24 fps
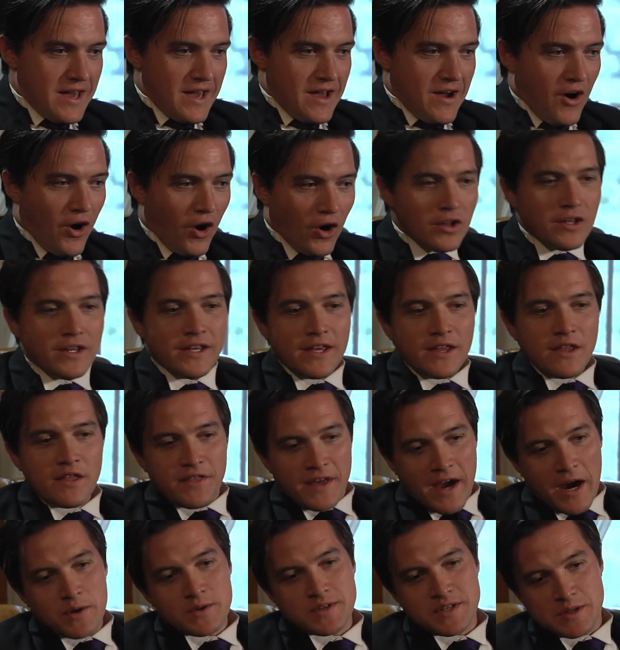hauling
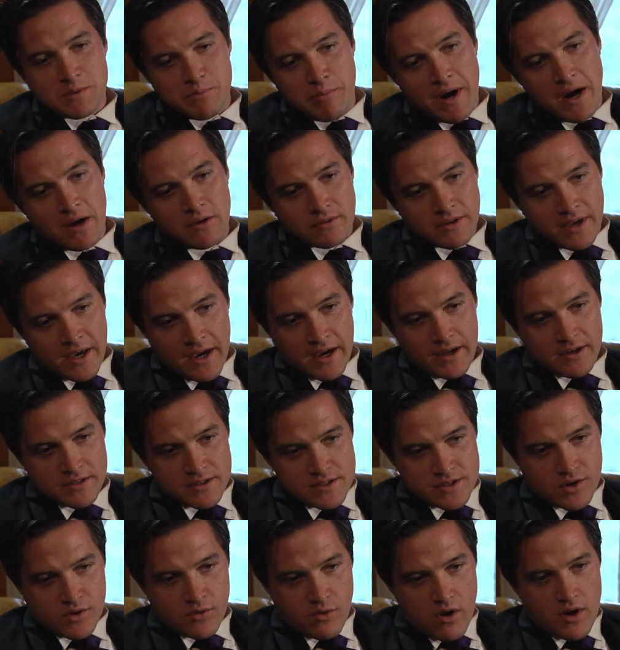thousand pound
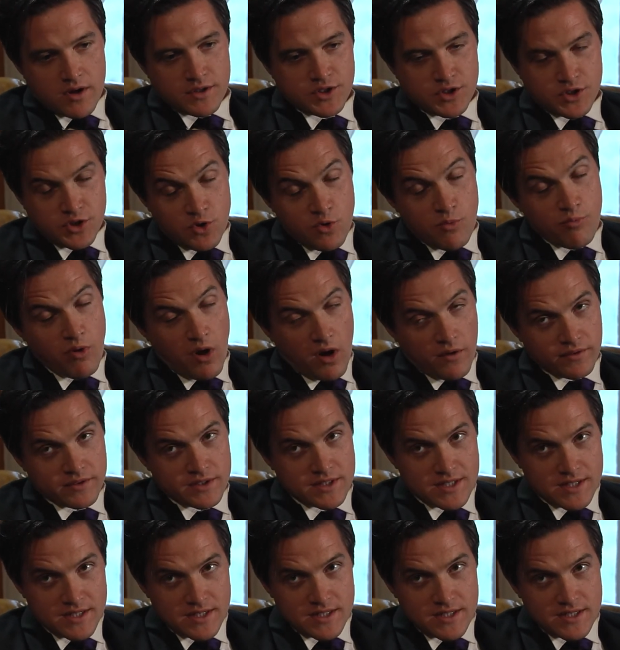cannons across two
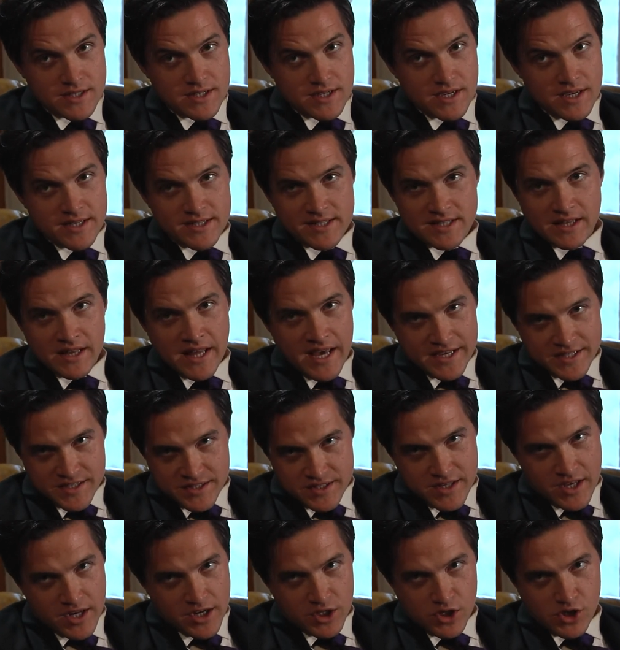provinces is less
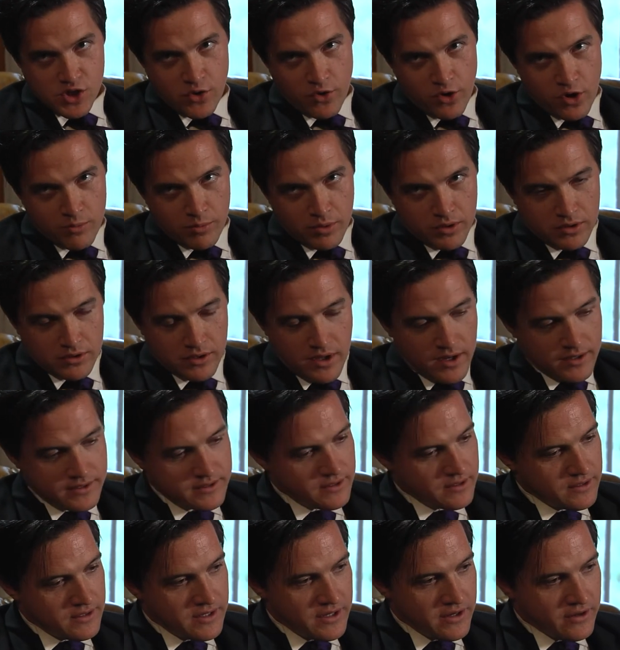than enjoyable, not
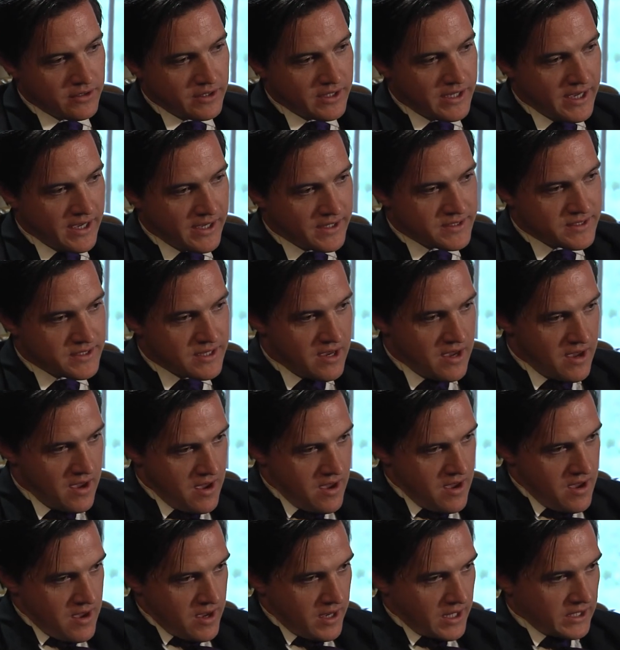nearly as
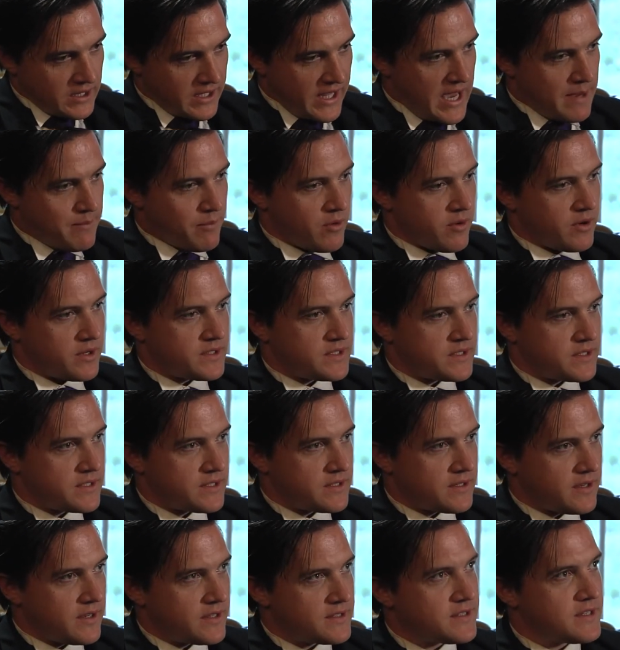
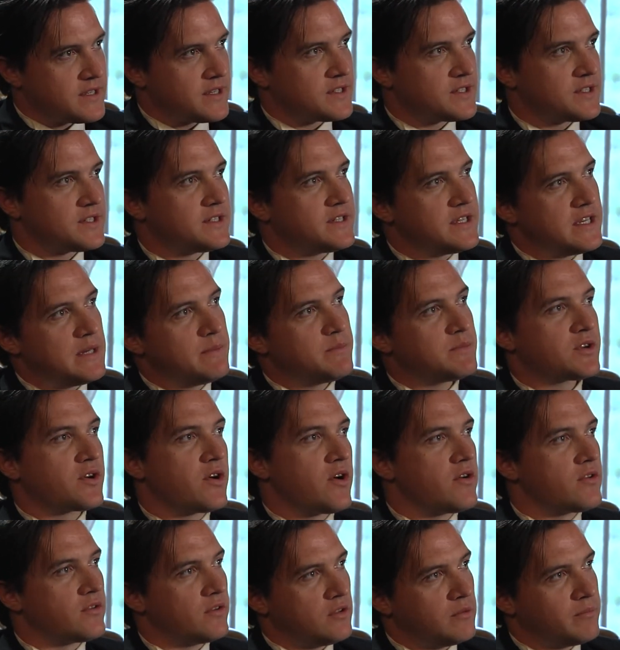glamorous as the esteemed
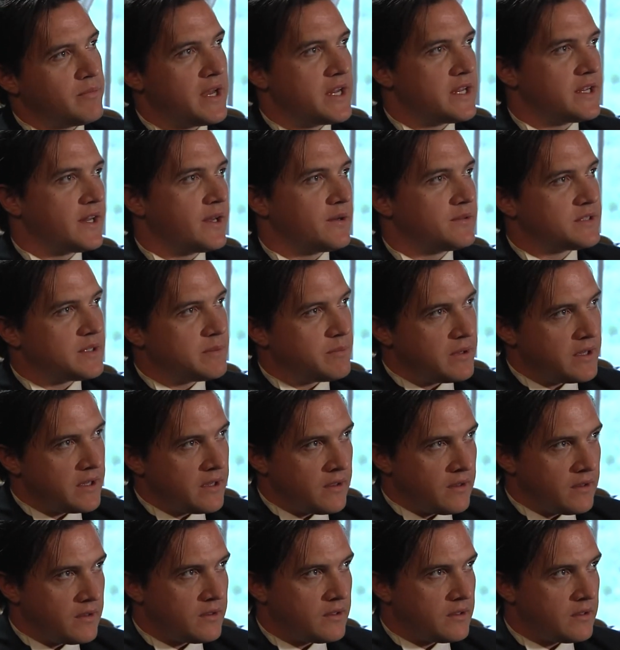colonel made it out to be.